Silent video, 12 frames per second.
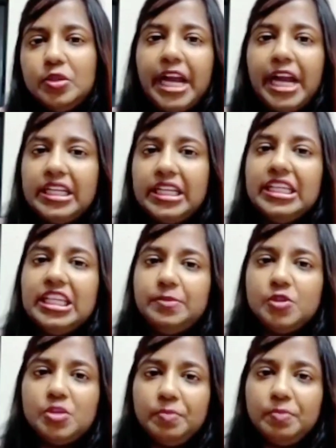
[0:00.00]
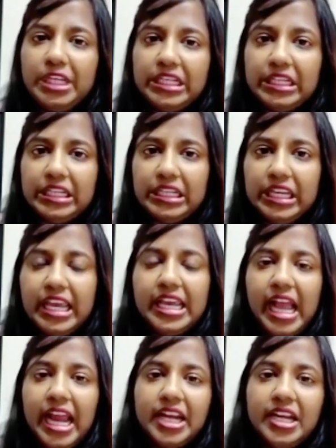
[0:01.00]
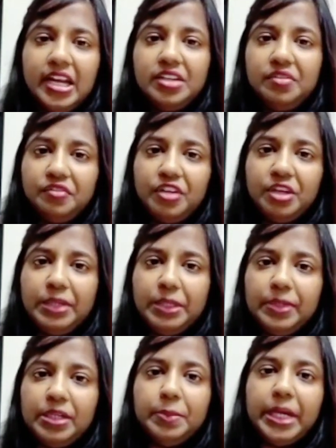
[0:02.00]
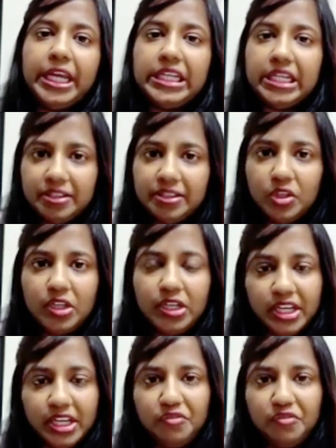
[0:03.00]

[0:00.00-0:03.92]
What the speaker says: pattern keeps repeating, and different people might enter your life,